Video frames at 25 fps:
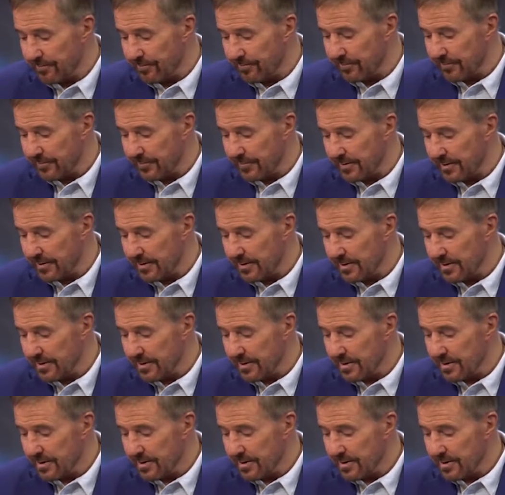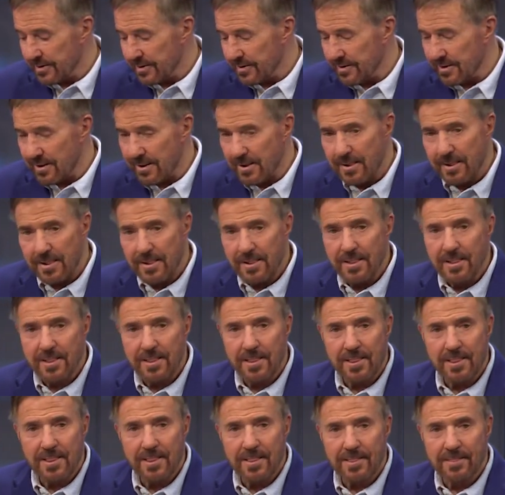
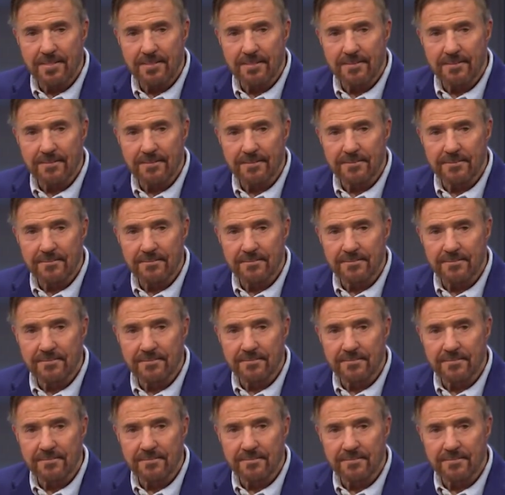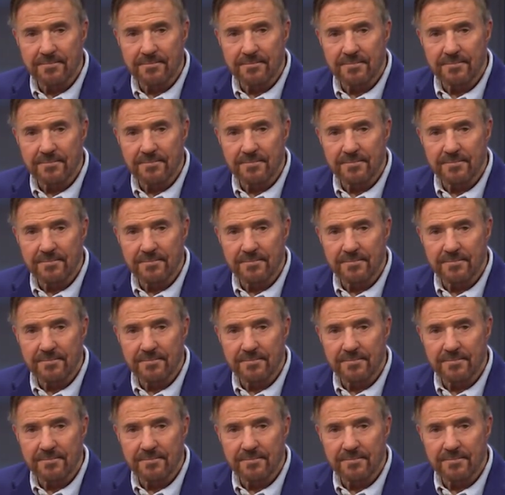No one is speaking in this clip.